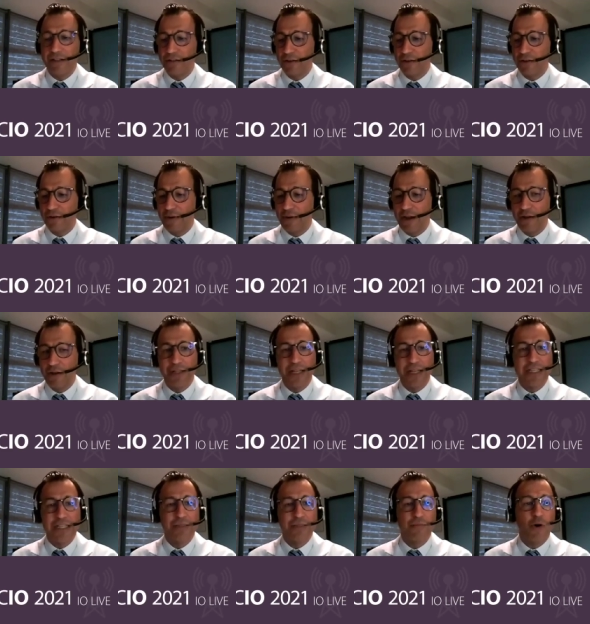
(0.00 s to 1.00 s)
the
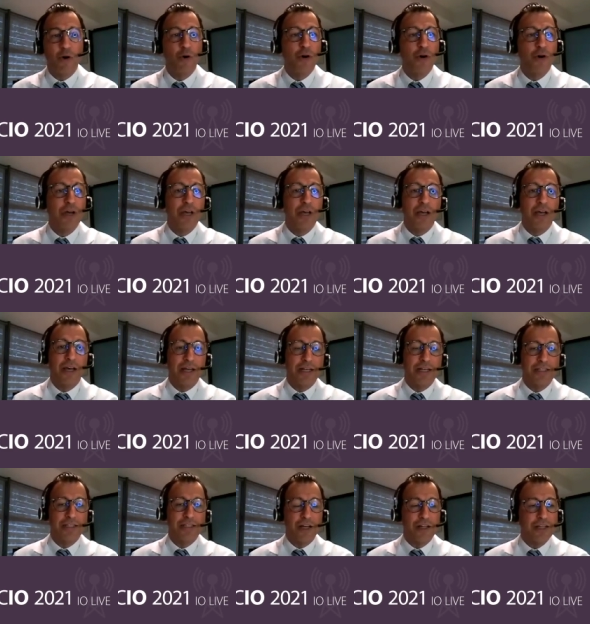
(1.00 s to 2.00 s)
cryodesmo uh,
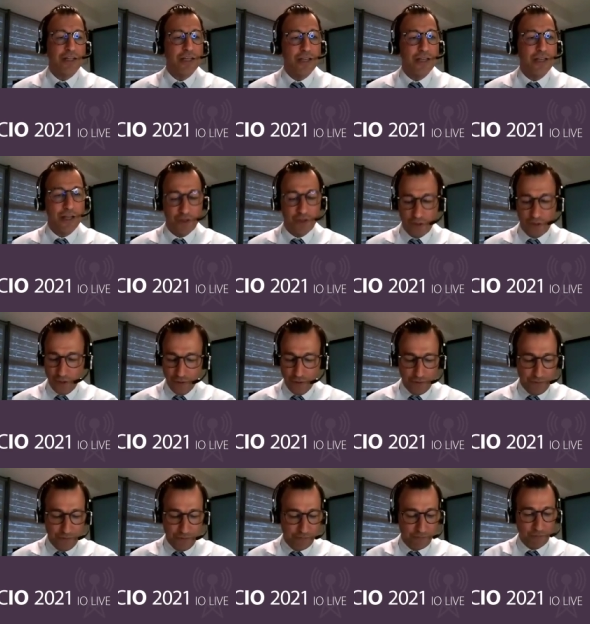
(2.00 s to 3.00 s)
study
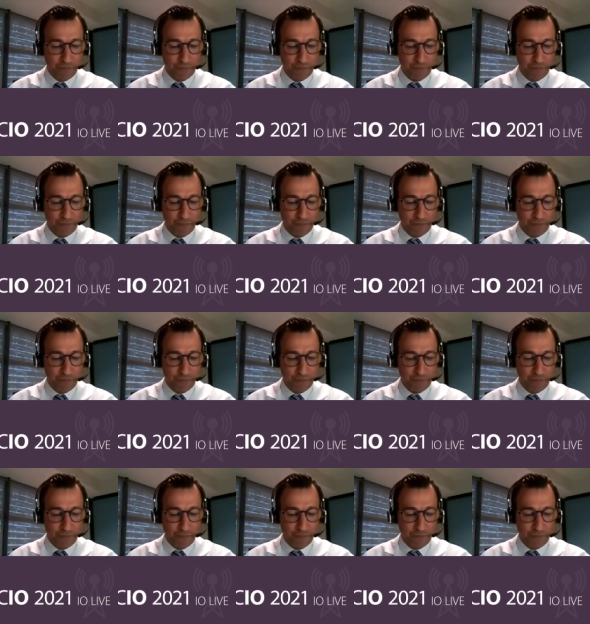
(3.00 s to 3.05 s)
two,